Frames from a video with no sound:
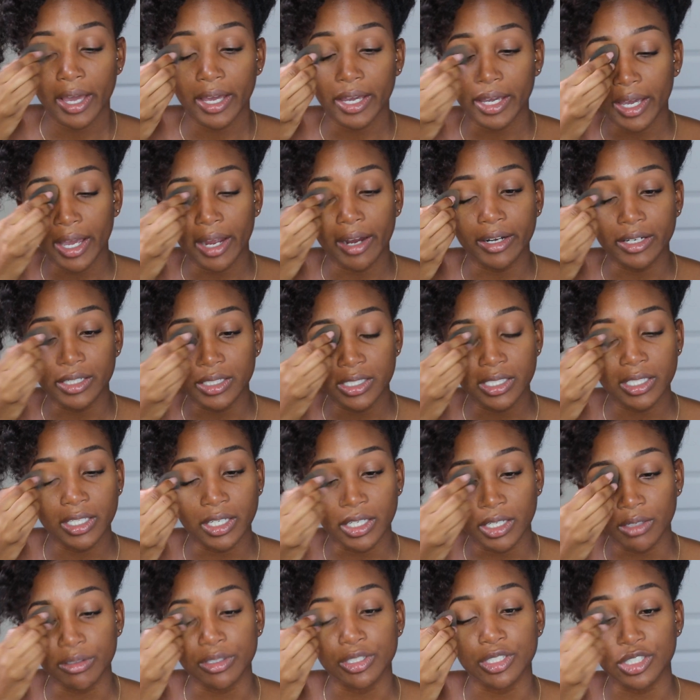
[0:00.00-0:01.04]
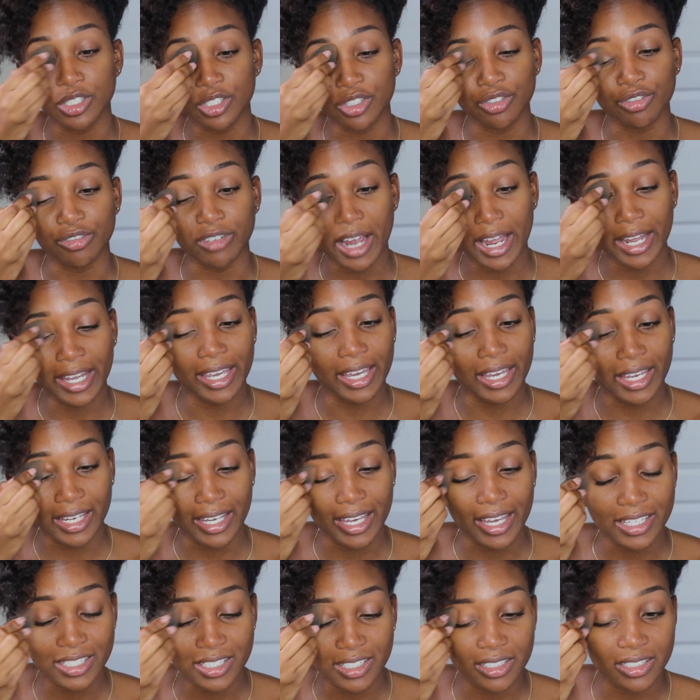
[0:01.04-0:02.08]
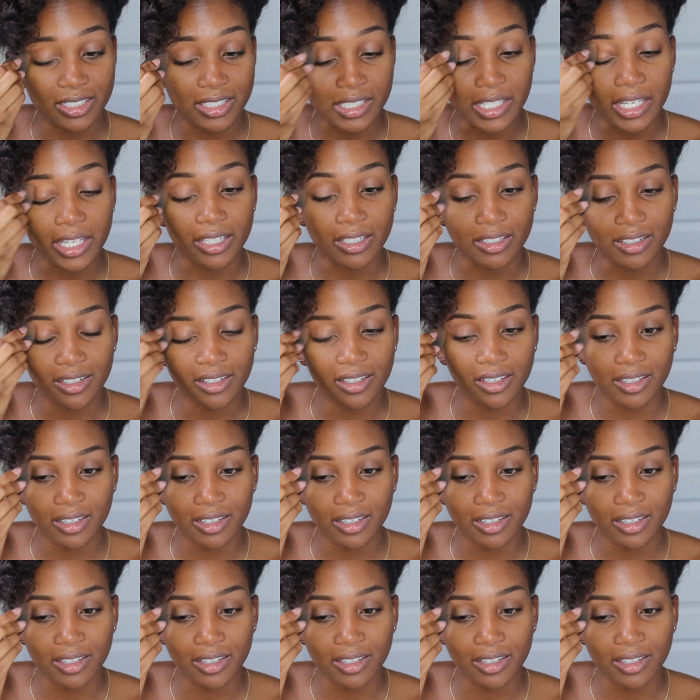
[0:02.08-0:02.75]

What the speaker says: I guarantee you just drag it against your skin.